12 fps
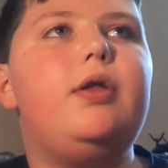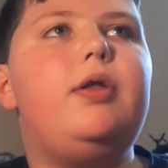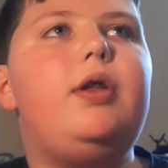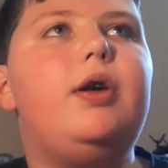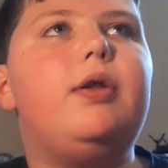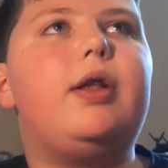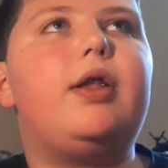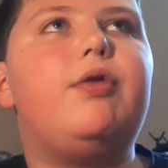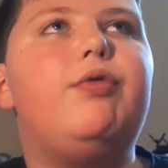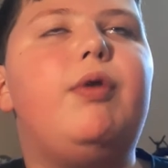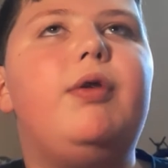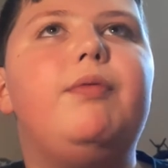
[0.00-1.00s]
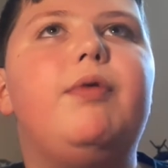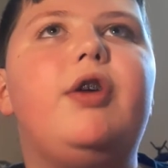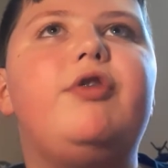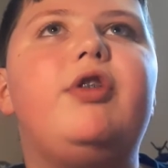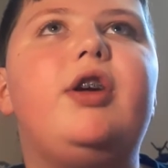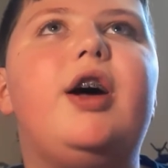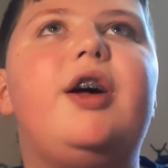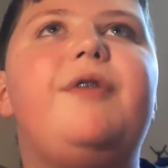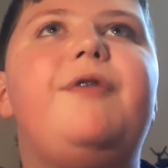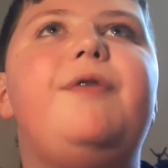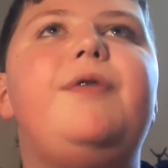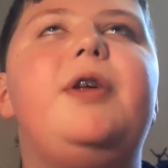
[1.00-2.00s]
like this one Russian guy,
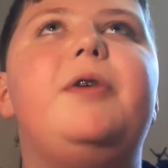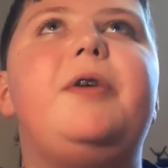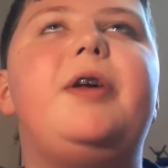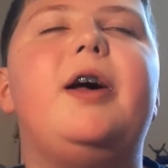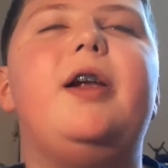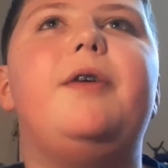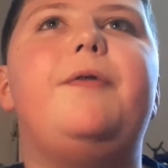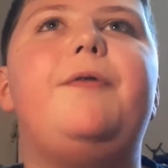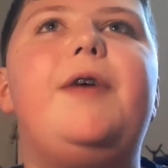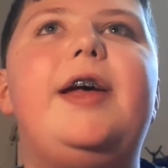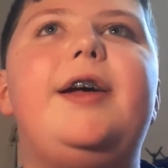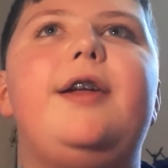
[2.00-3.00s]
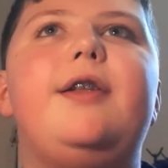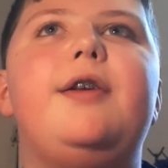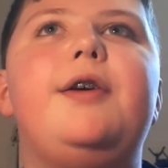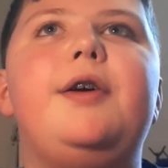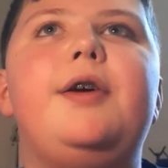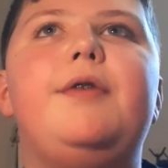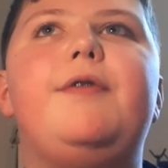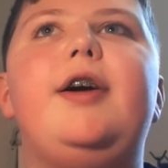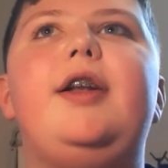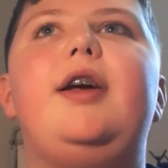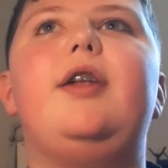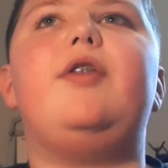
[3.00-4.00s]
he kind of faked
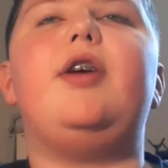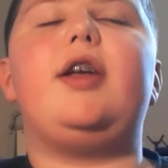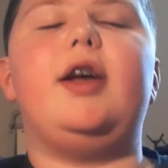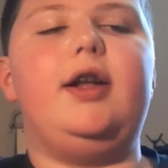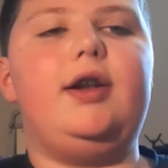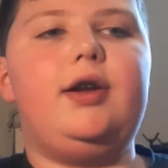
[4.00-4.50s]
finding a ticket,